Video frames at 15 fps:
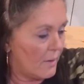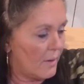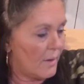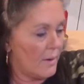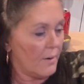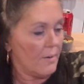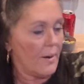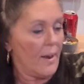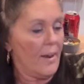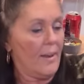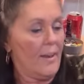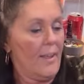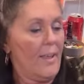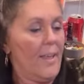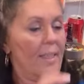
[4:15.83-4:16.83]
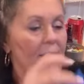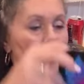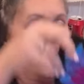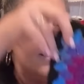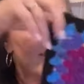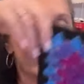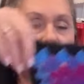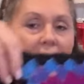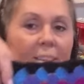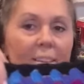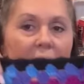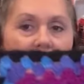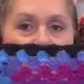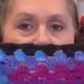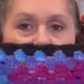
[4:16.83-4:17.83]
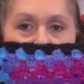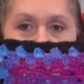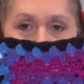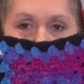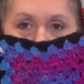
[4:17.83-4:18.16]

All right. This is